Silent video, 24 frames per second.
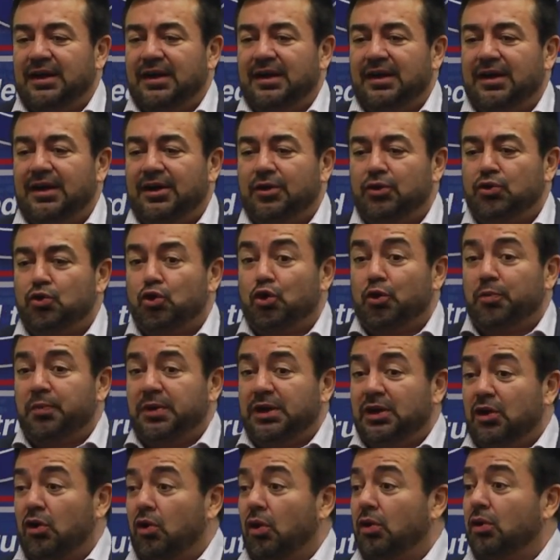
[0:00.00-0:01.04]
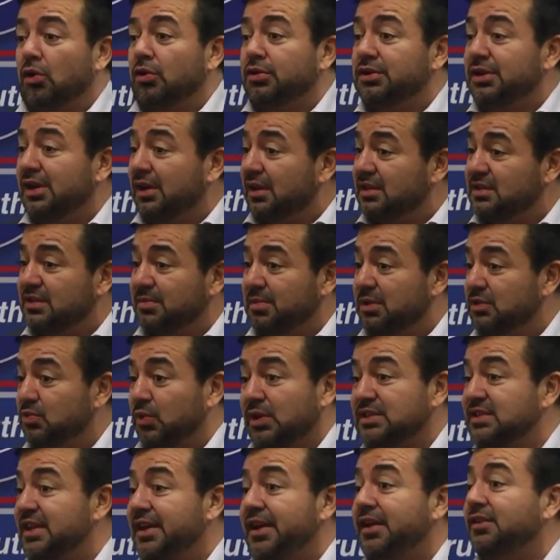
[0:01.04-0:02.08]
European colonialism
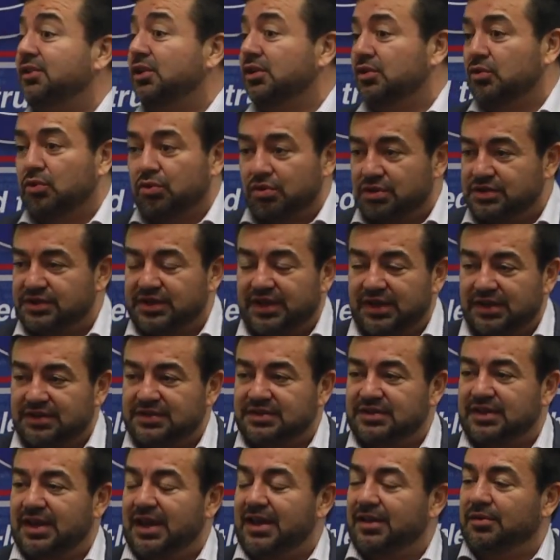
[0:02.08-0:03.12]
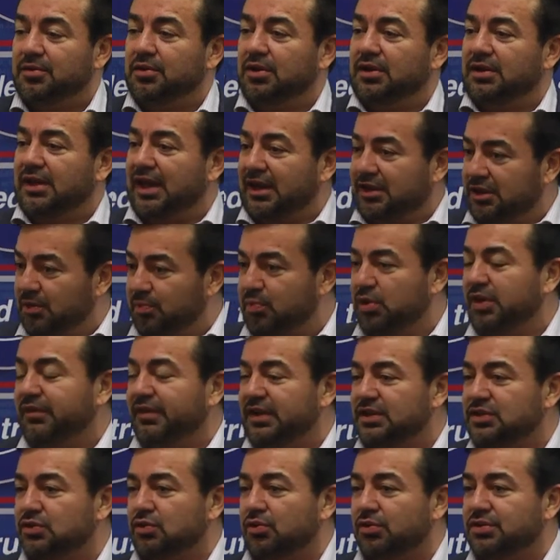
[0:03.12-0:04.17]
was another crusades, and like the
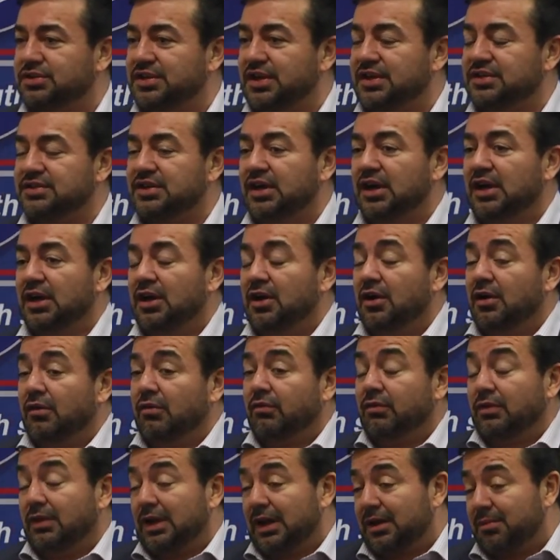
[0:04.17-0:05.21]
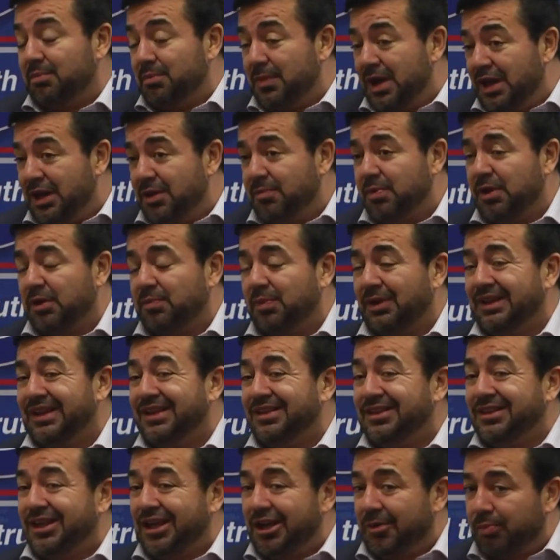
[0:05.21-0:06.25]
previous crusades, like many people
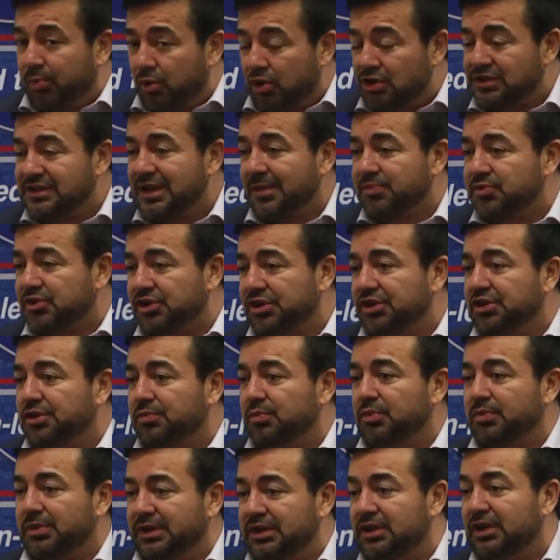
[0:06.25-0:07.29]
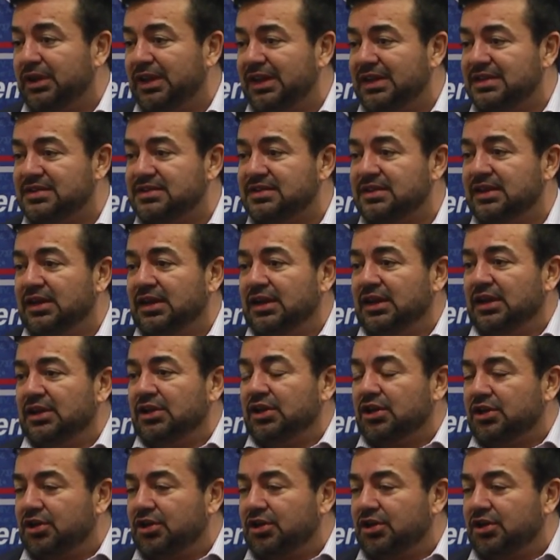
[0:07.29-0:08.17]
in their perception in the Middle East, the